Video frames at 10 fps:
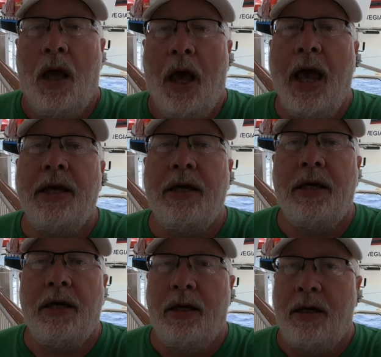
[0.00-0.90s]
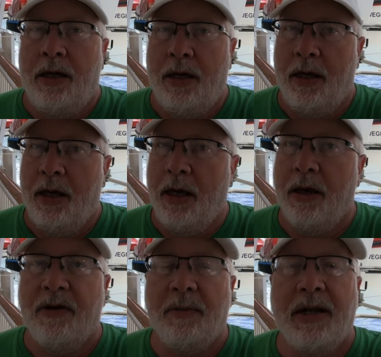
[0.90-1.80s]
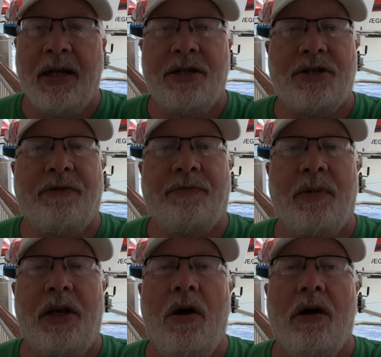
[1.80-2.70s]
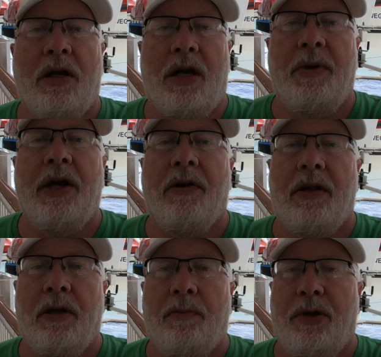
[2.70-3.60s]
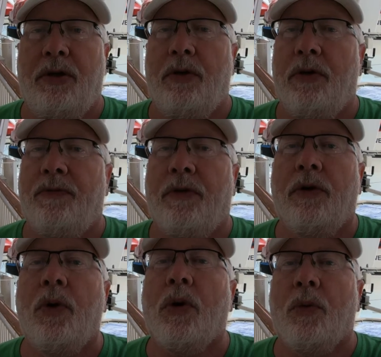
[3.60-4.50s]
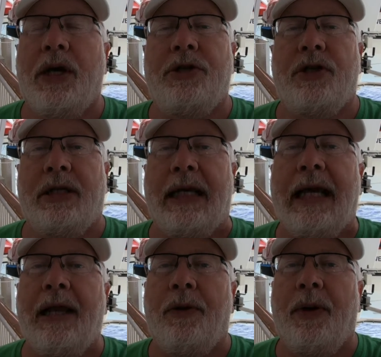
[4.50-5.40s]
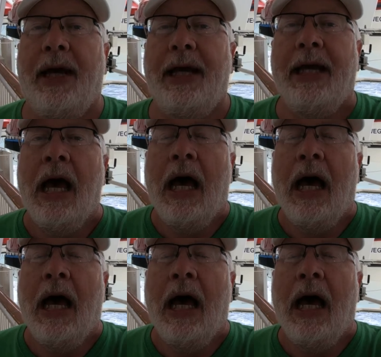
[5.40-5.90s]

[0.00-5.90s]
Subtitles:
Hey everybody, it's Jeff from Yawk and I'm here on the beautiful Norwegian Getaway.